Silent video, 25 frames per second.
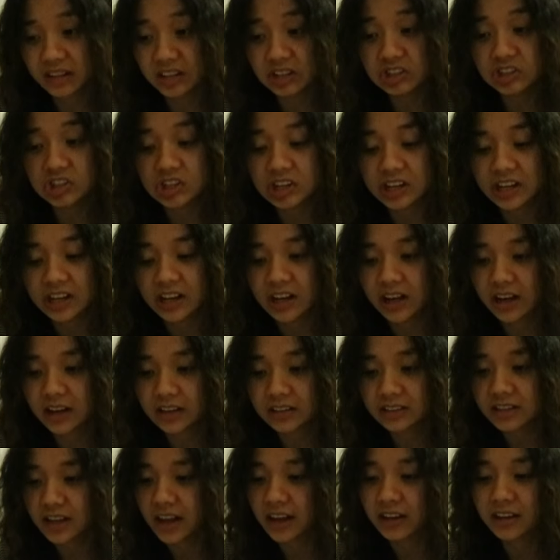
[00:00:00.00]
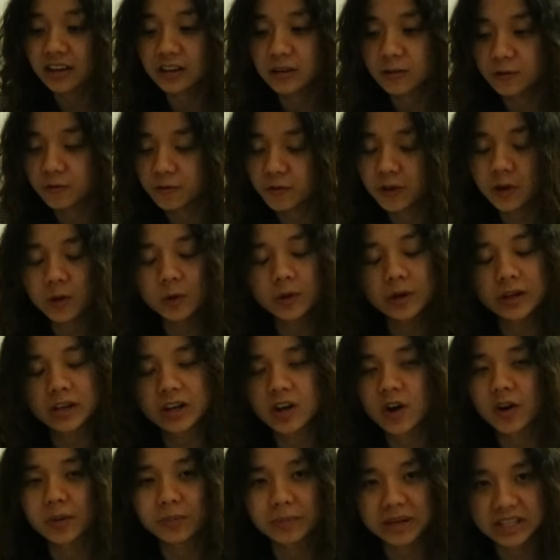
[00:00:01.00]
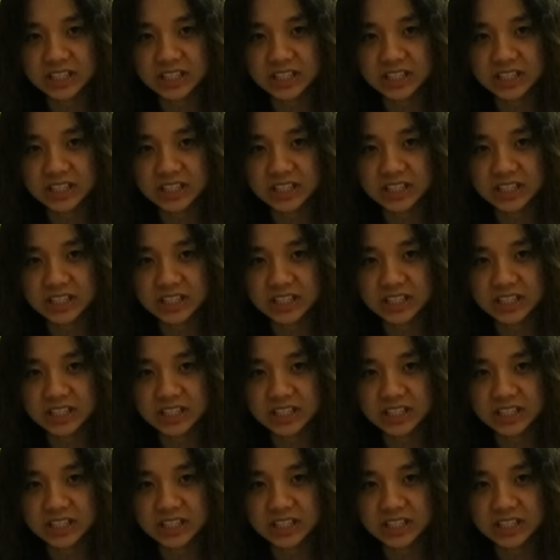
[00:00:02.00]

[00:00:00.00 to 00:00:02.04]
Literally, guys, I can feel it on